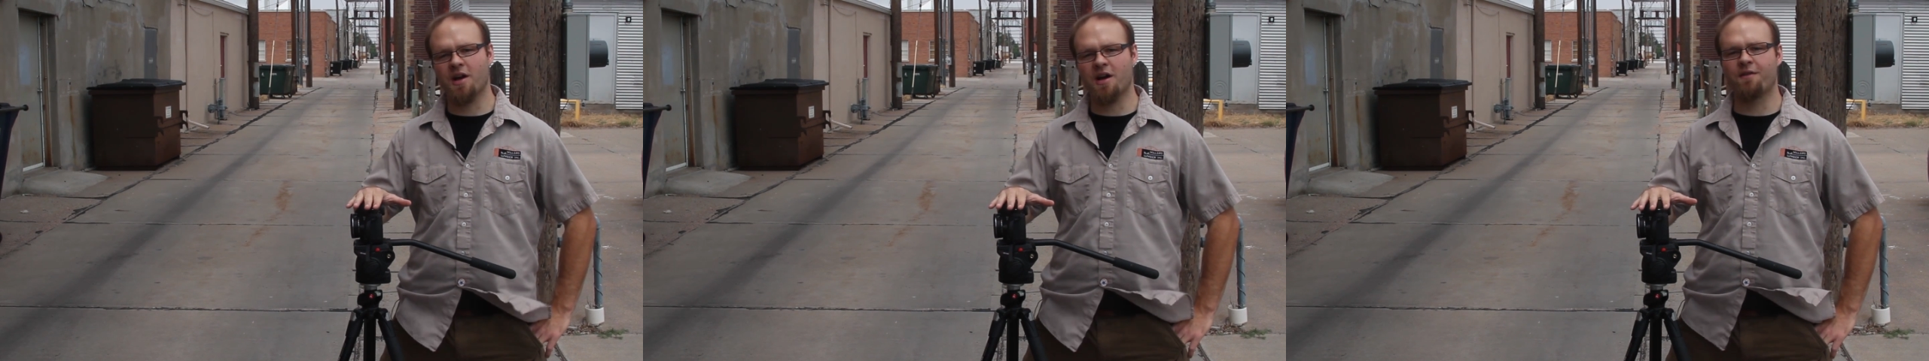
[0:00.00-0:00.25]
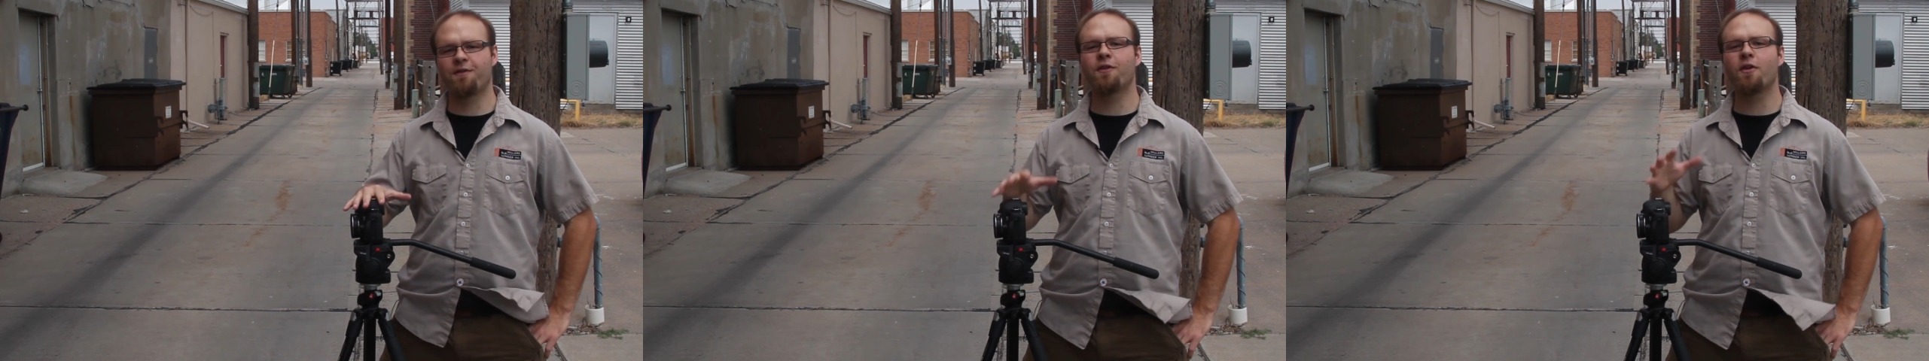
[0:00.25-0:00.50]
On
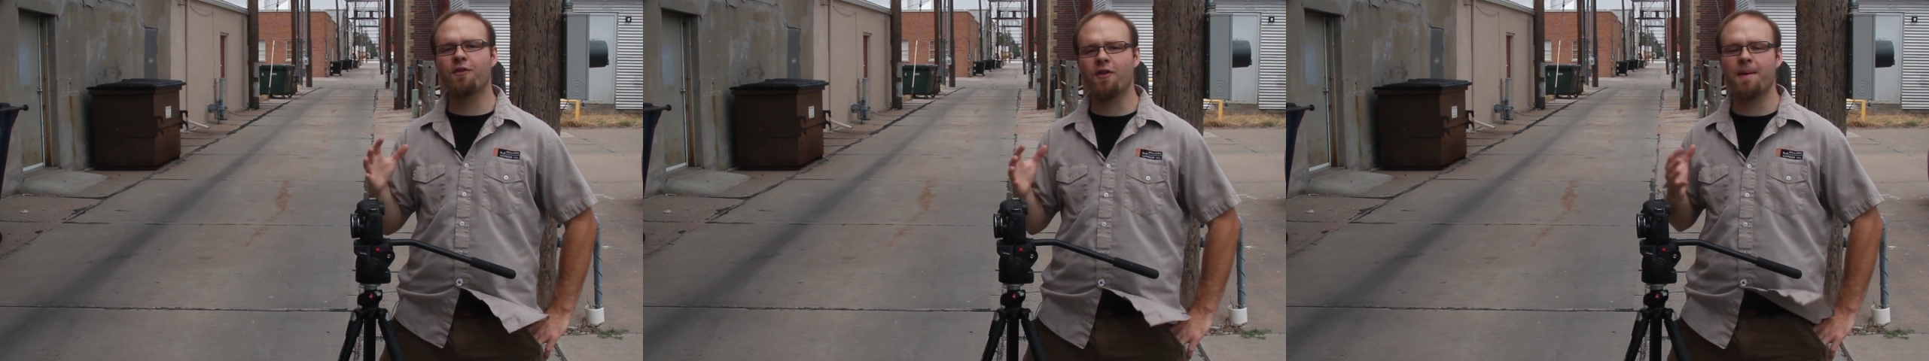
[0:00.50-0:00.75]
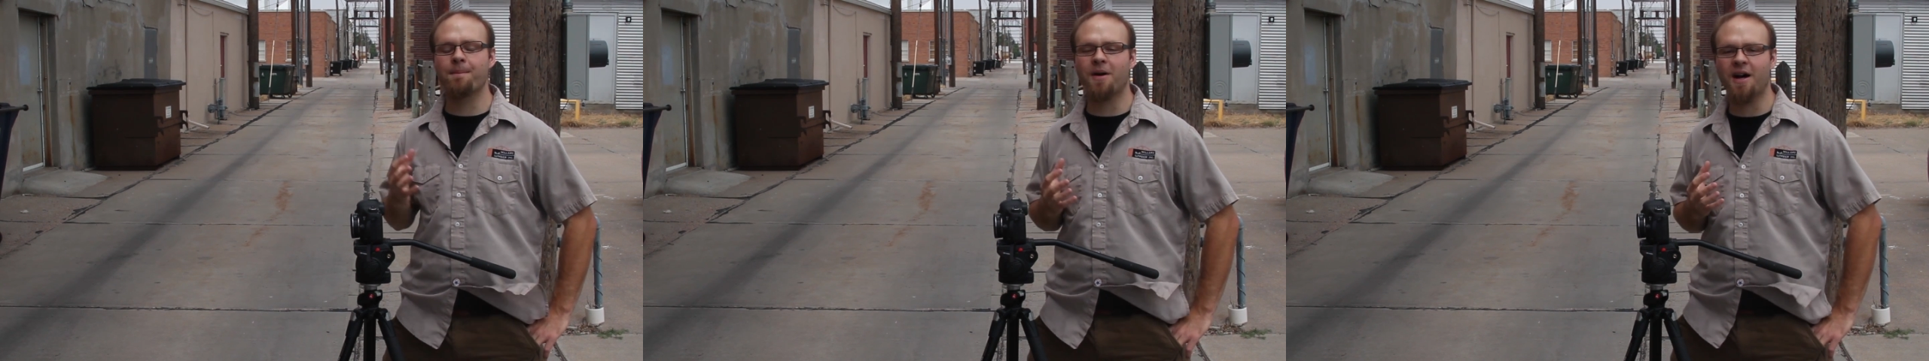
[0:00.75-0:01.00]
a full
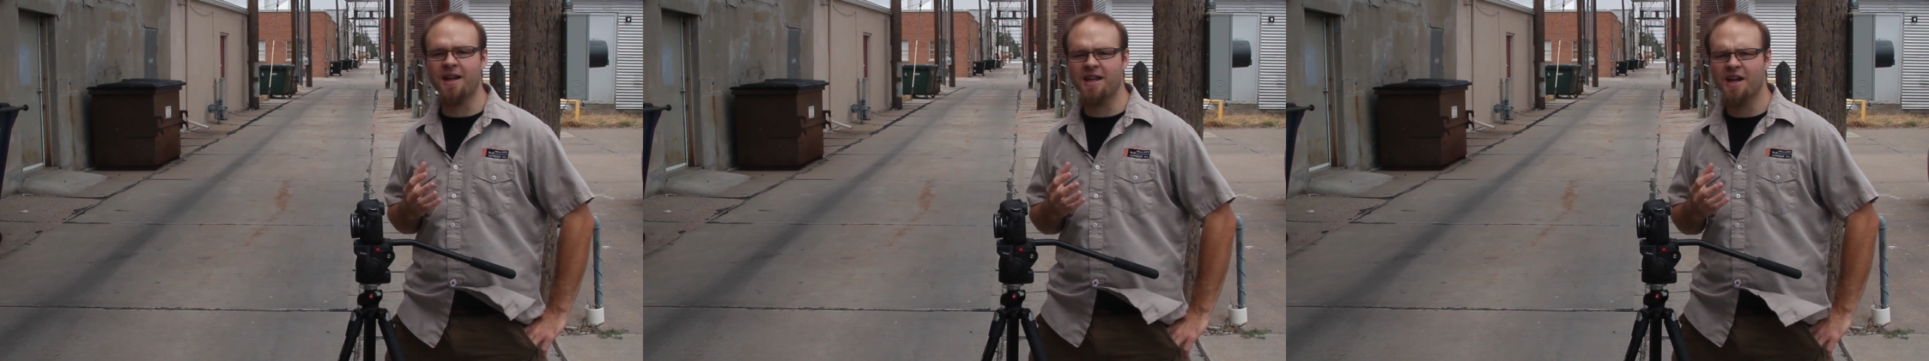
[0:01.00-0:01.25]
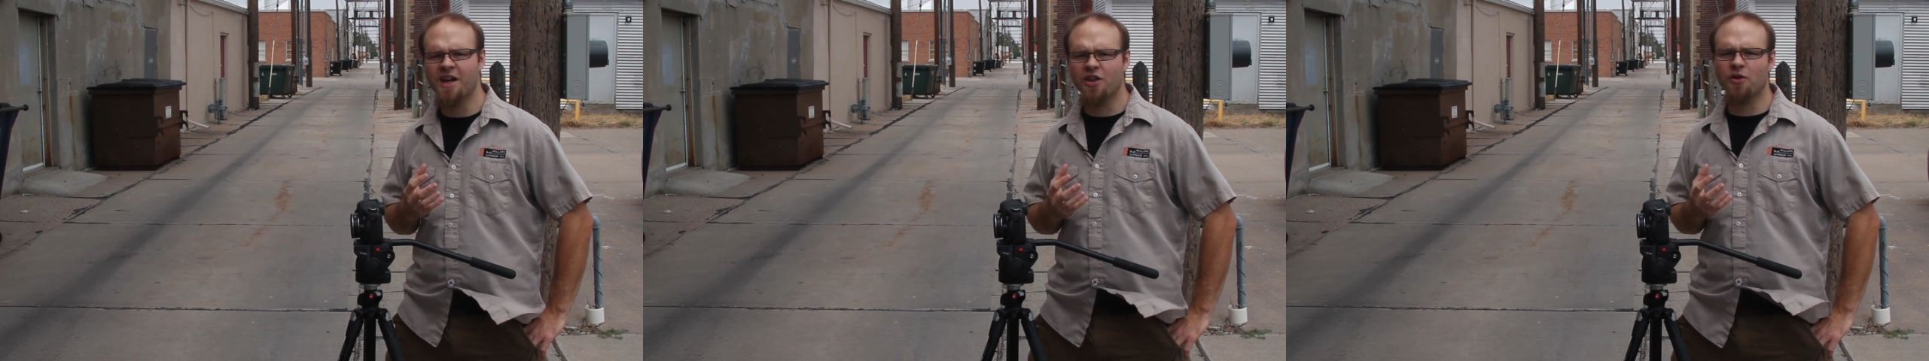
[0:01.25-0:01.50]
frame body,
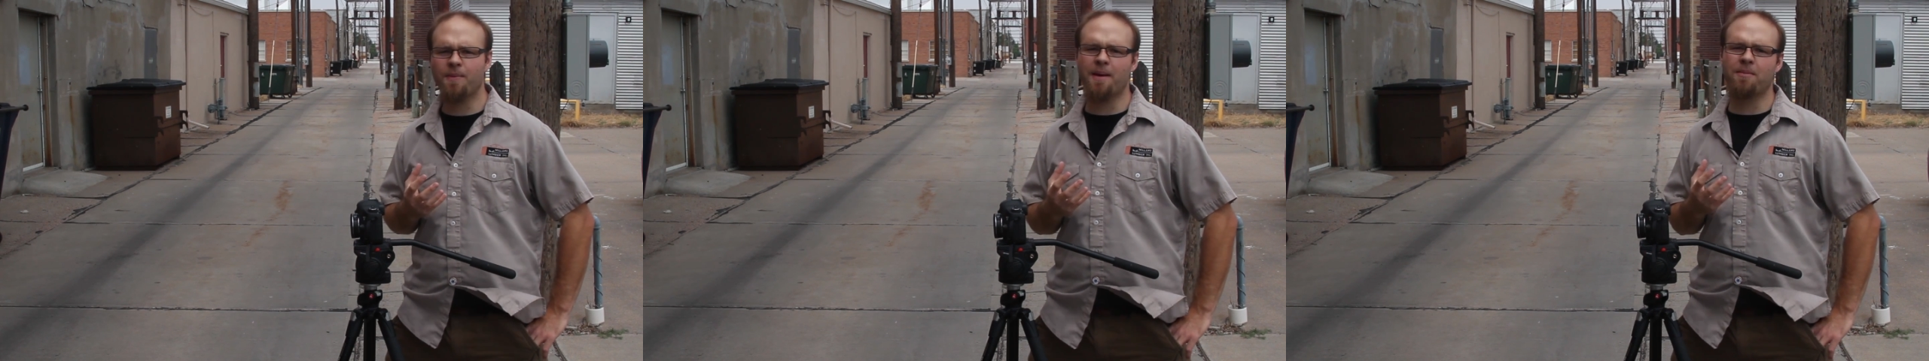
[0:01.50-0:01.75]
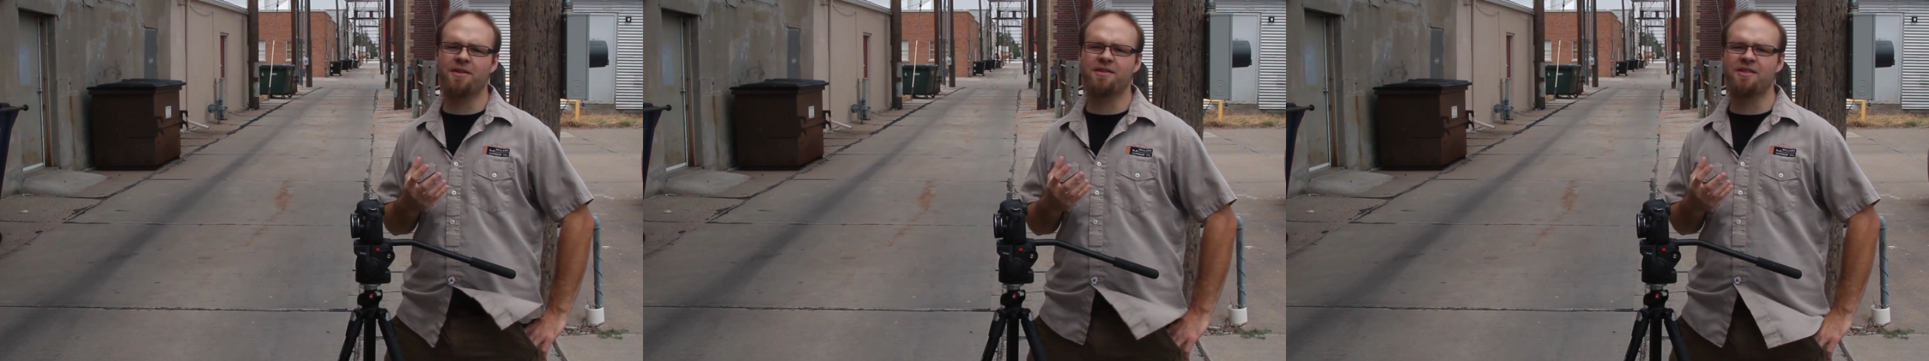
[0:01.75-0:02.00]
you'll be
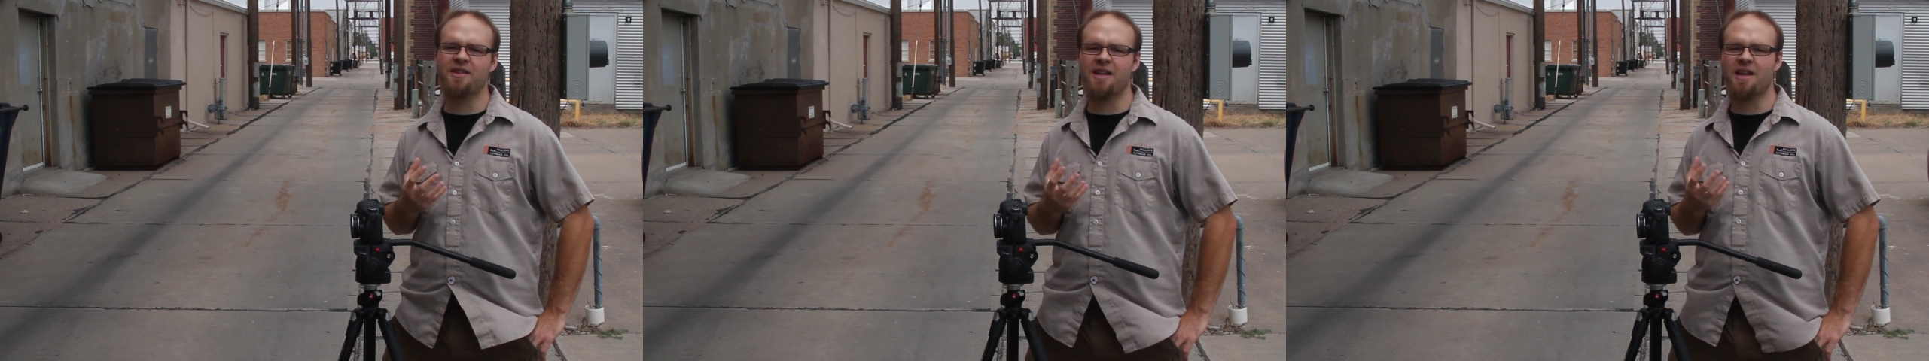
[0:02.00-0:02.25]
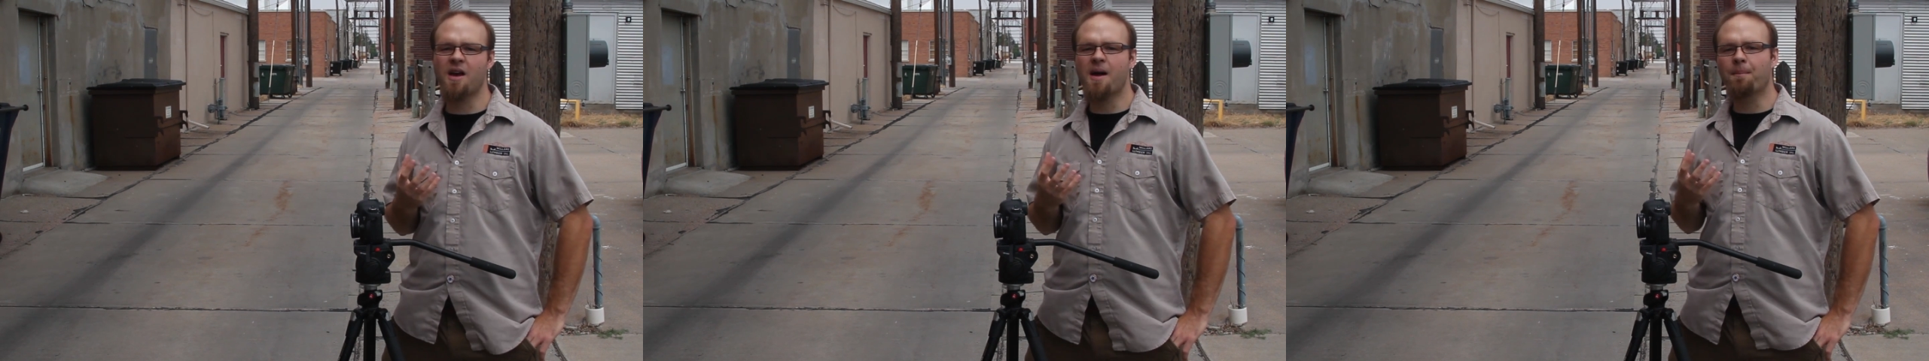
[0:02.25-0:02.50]
able to see